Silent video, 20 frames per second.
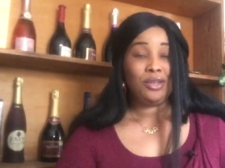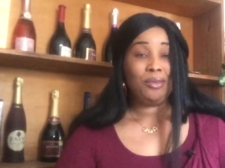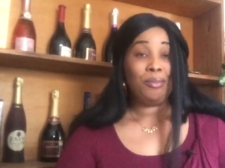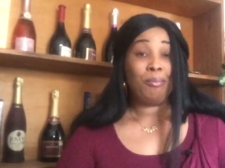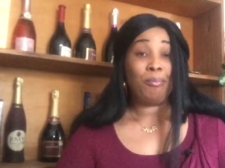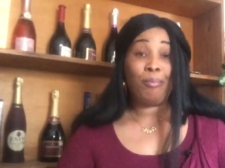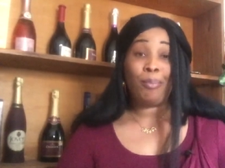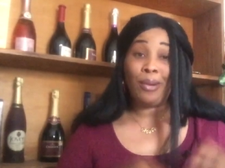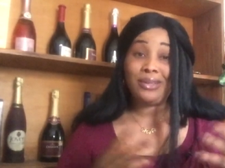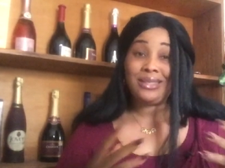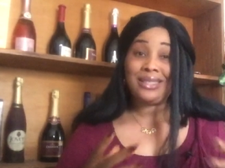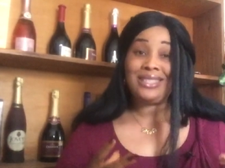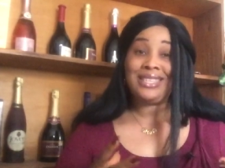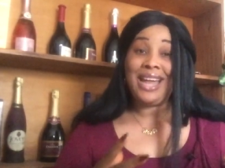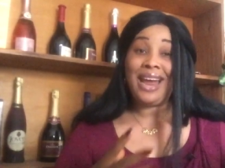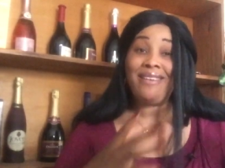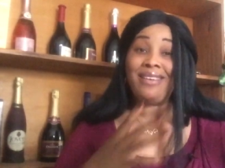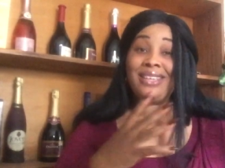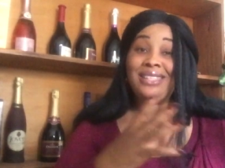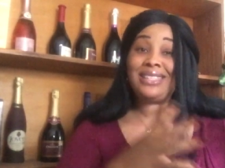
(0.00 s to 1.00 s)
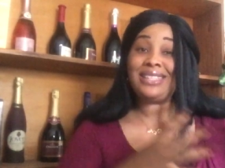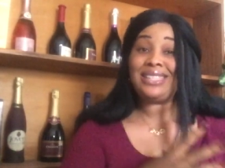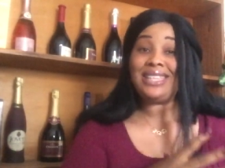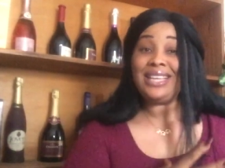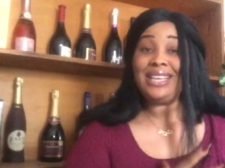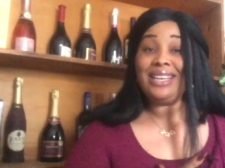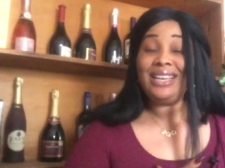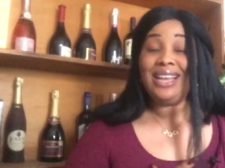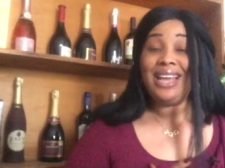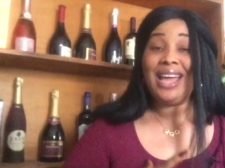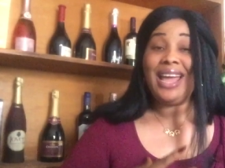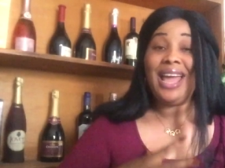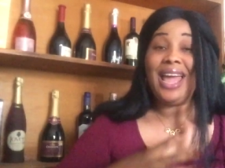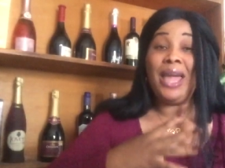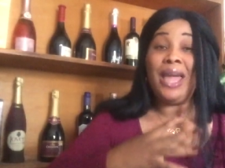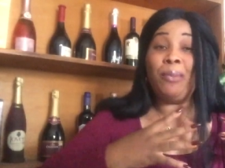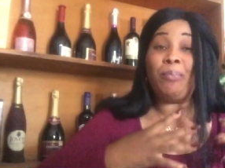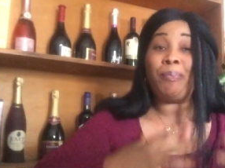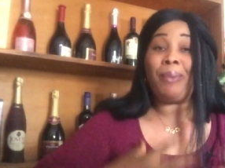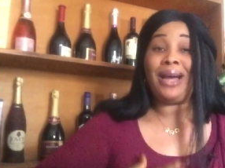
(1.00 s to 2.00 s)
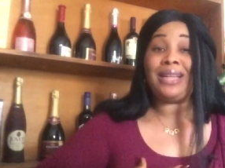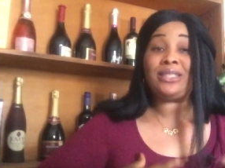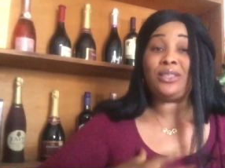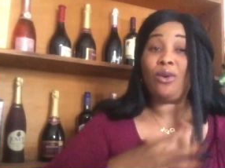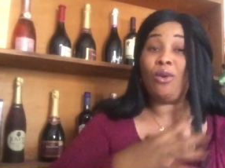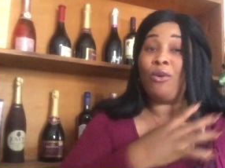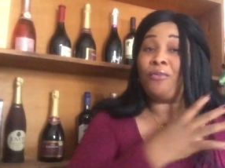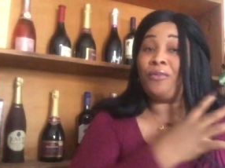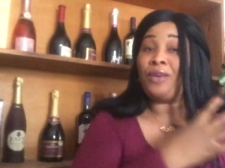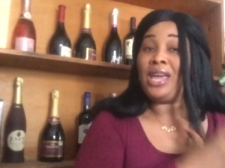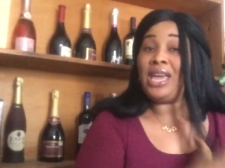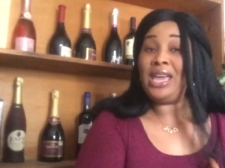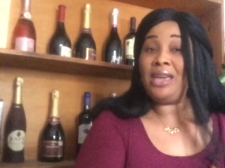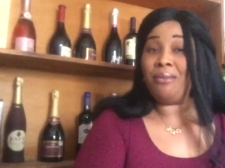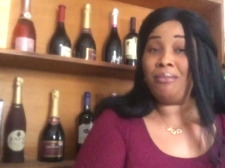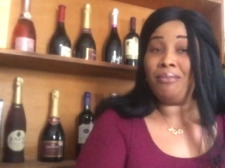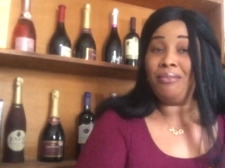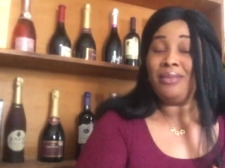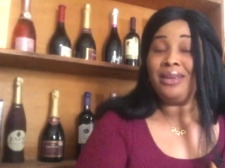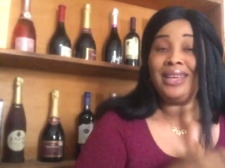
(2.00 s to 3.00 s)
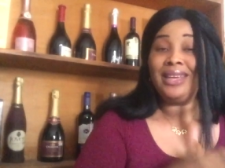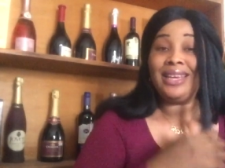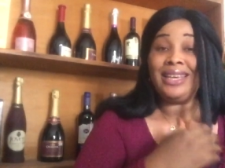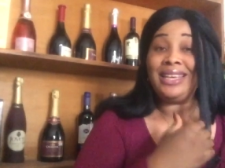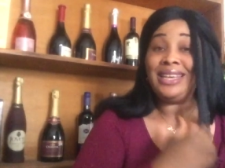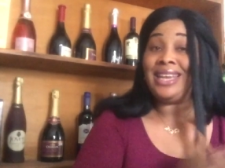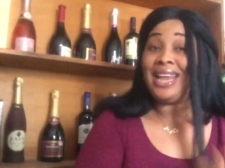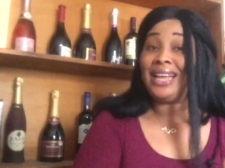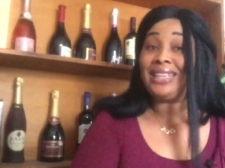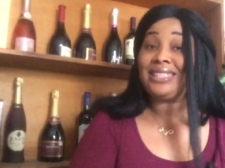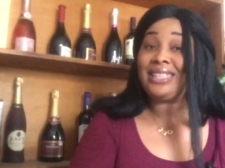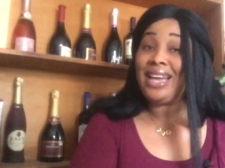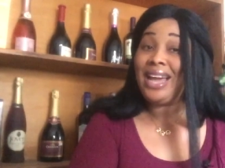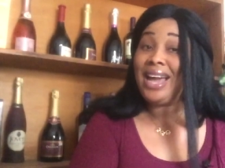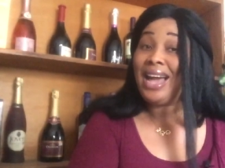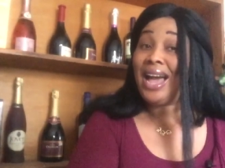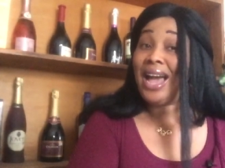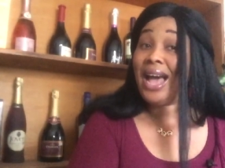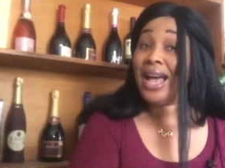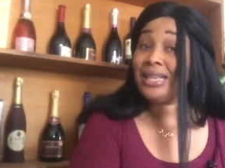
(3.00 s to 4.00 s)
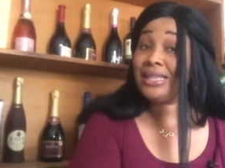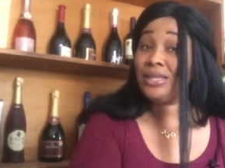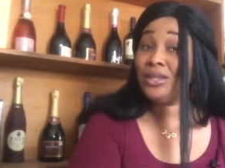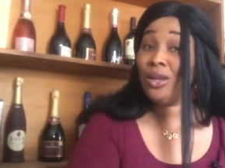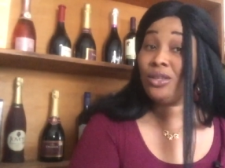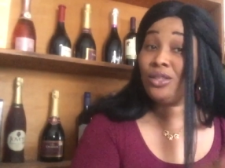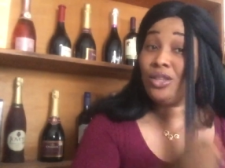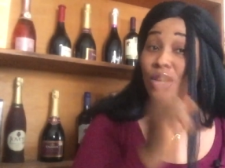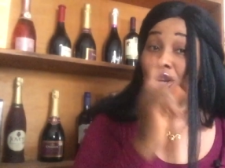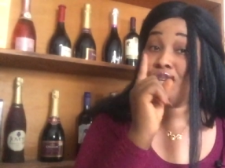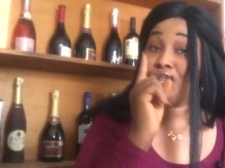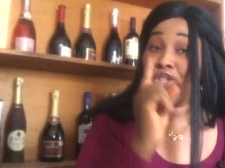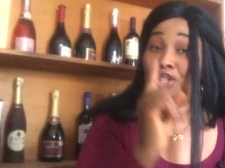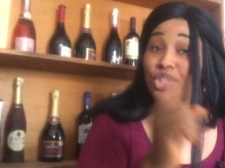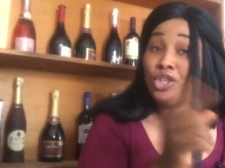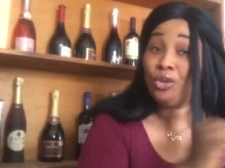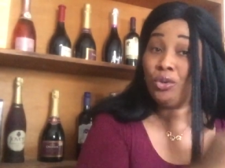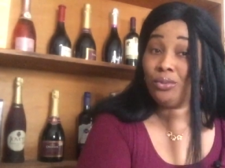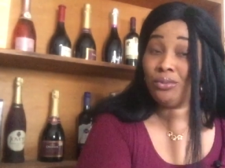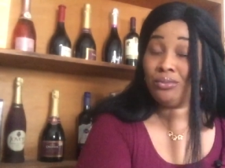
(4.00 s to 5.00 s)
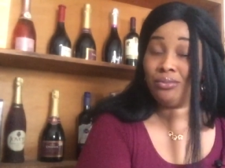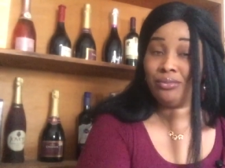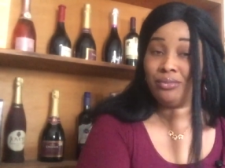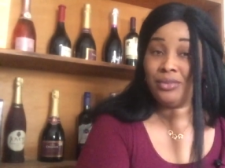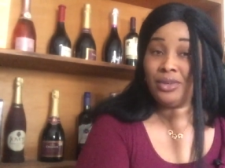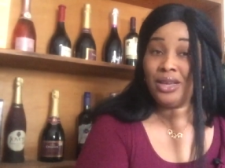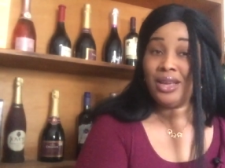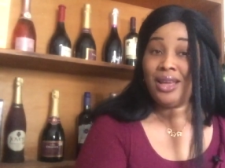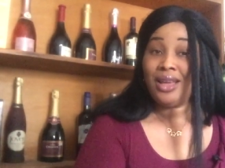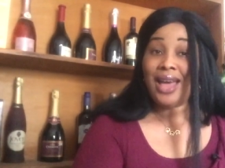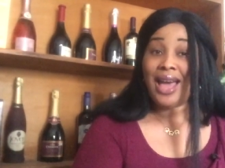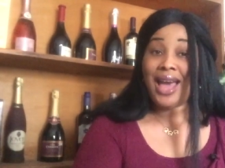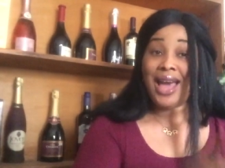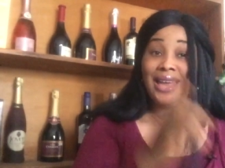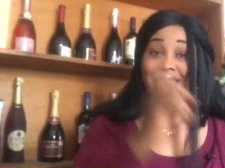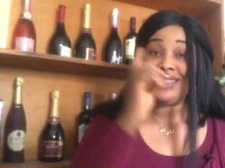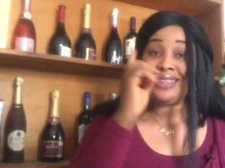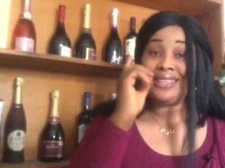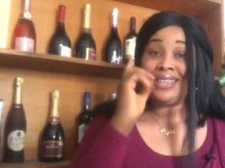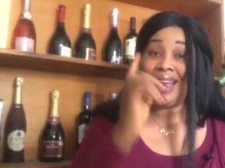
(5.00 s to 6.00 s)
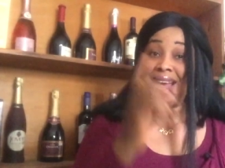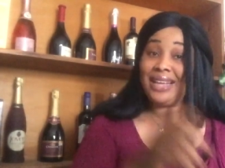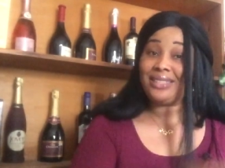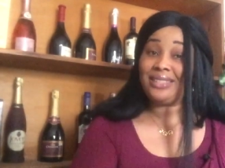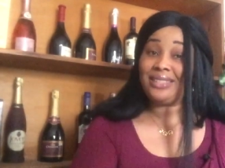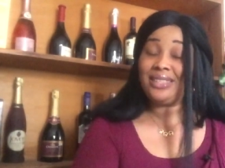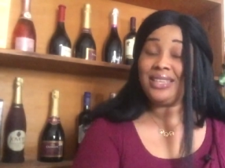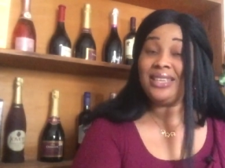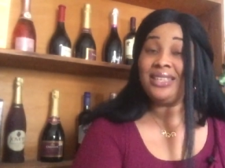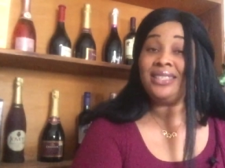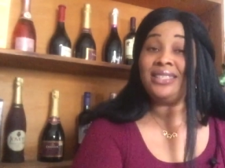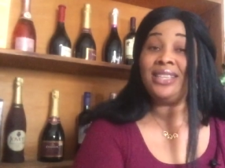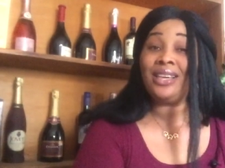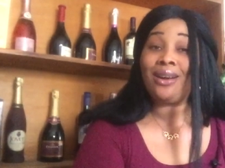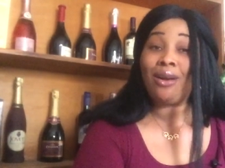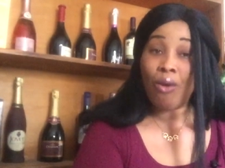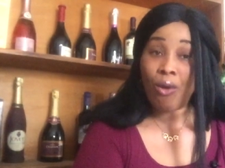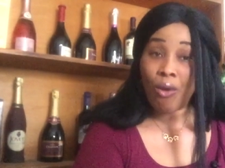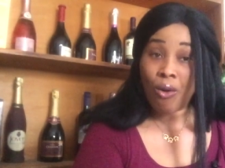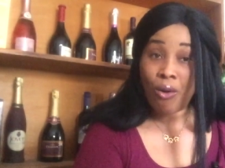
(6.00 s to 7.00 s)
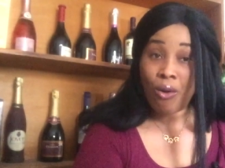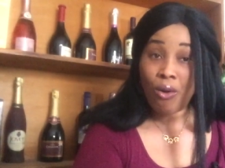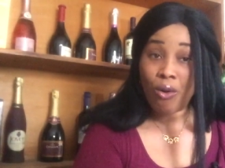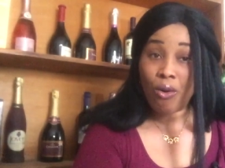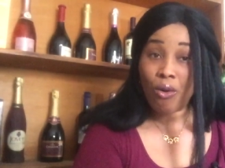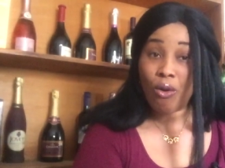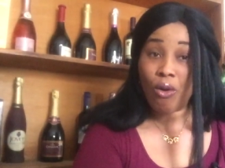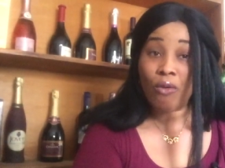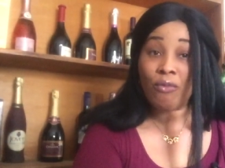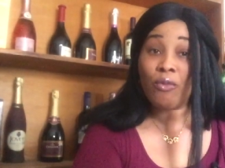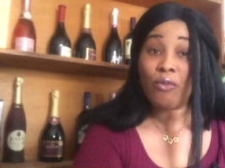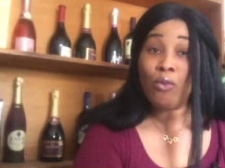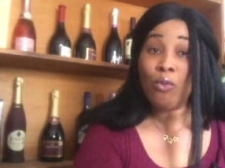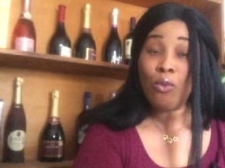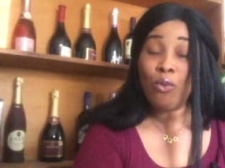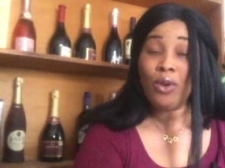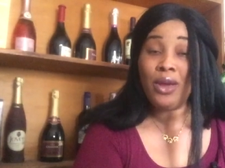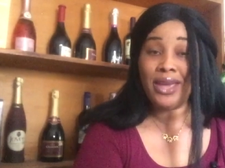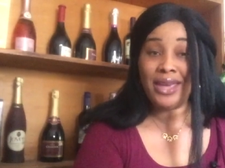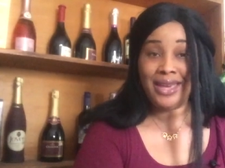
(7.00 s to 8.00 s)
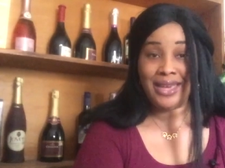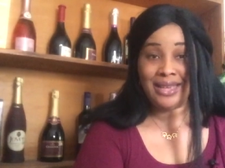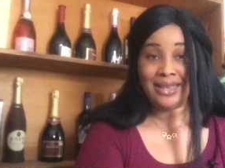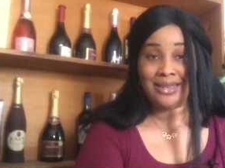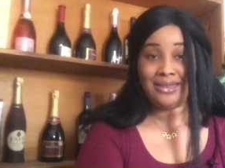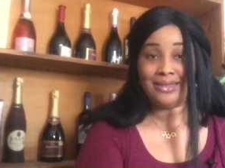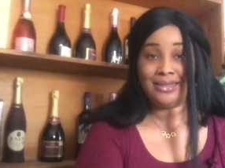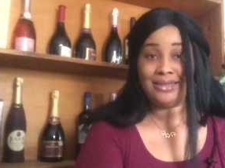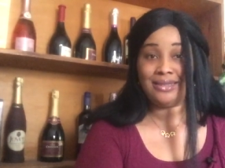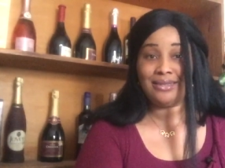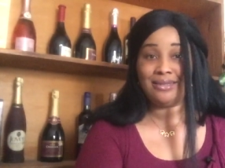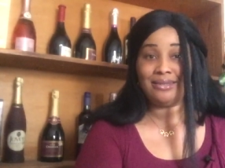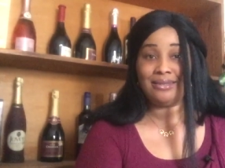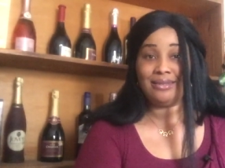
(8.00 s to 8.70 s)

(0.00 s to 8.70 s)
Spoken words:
But there is still a part of him that has not shown, and that is the core of who he is.